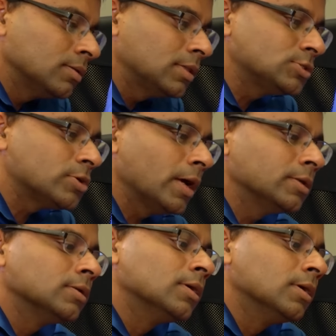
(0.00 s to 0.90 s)
That's right.
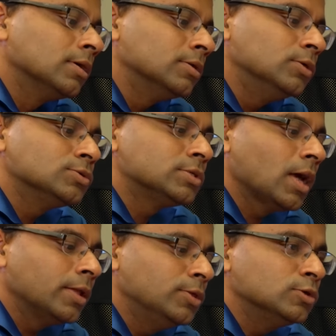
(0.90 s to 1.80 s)
Use the
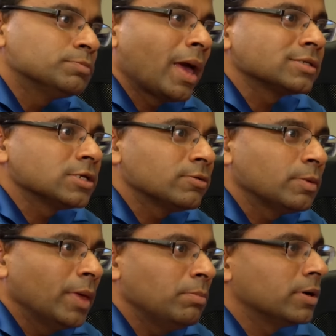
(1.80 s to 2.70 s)
unused backside of the
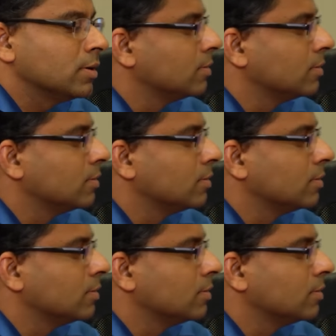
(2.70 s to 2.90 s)
paper.